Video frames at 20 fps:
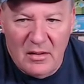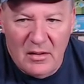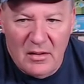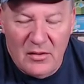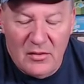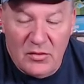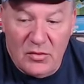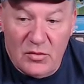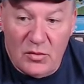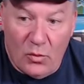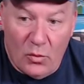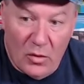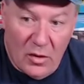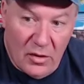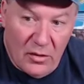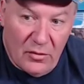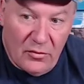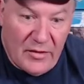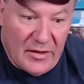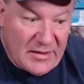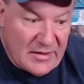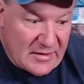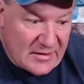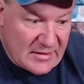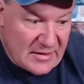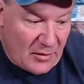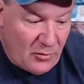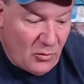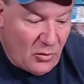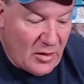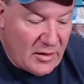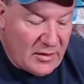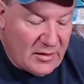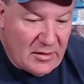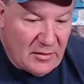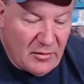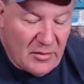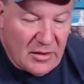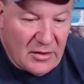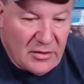It was one of the reasons I went
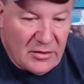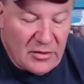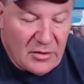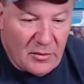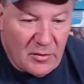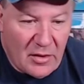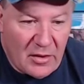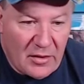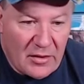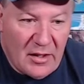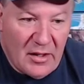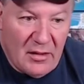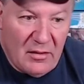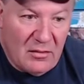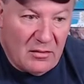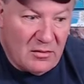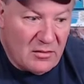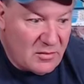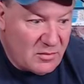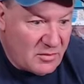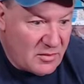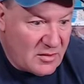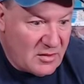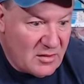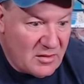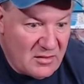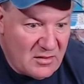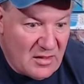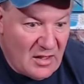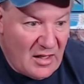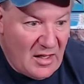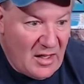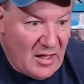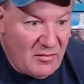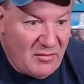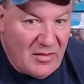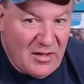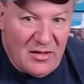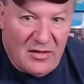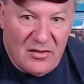to Miniature Market is because they had
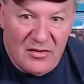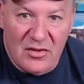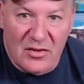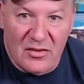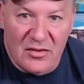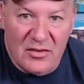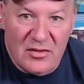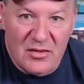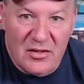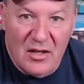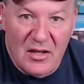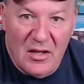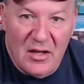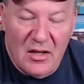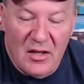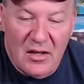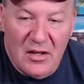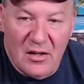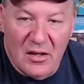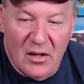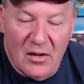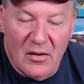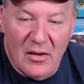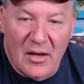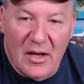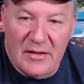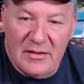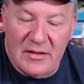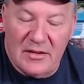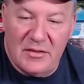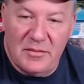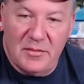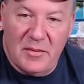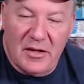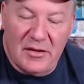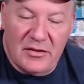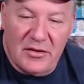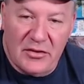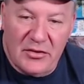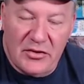miniatures, you know, as a
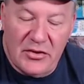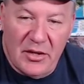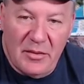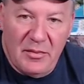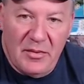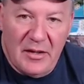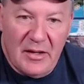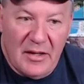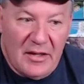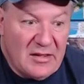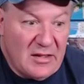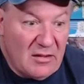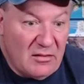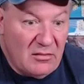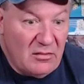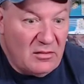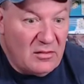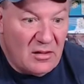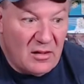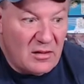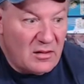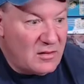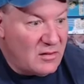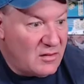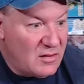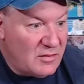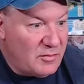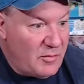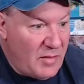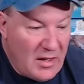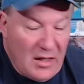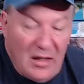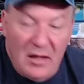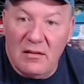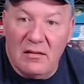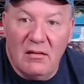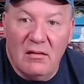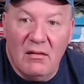sponsorship. And I said, oh, I could just paint.